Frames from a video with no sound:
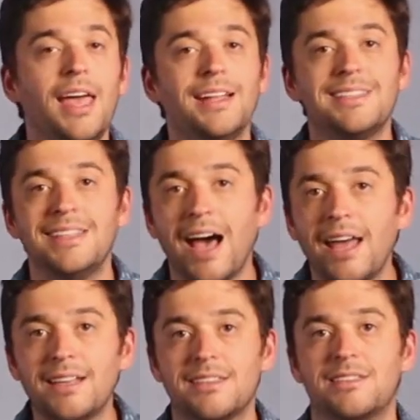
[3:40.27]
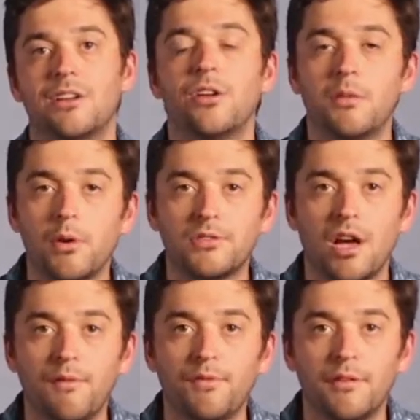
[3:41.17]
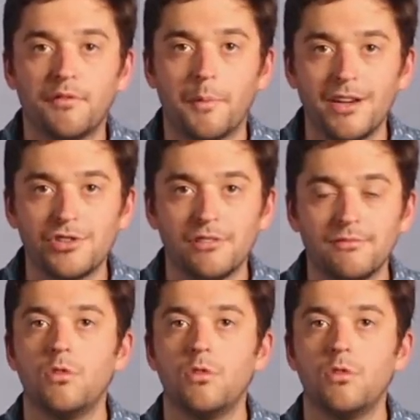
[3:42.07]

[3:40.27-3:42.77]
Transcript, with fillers: it's not necessarily the most helpful information.